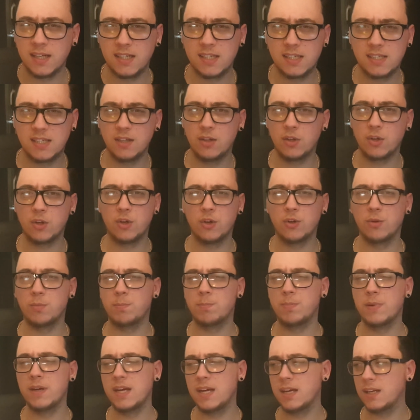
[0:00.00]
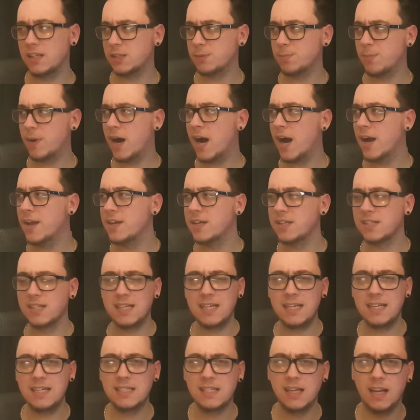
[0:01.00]
They still could be
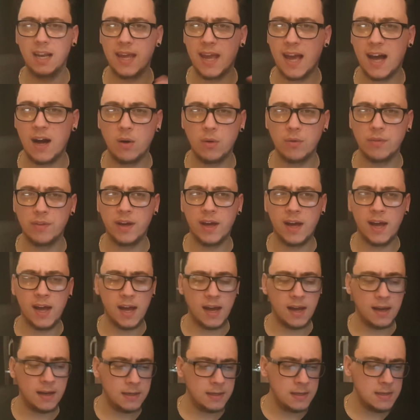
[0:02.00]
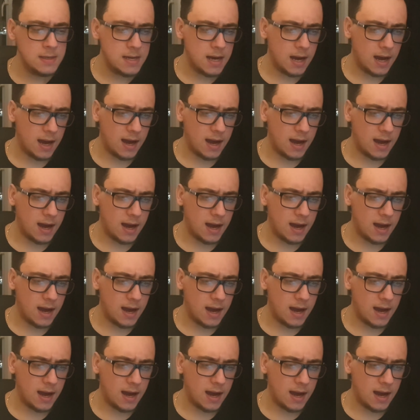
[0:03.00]
spiders easily out there.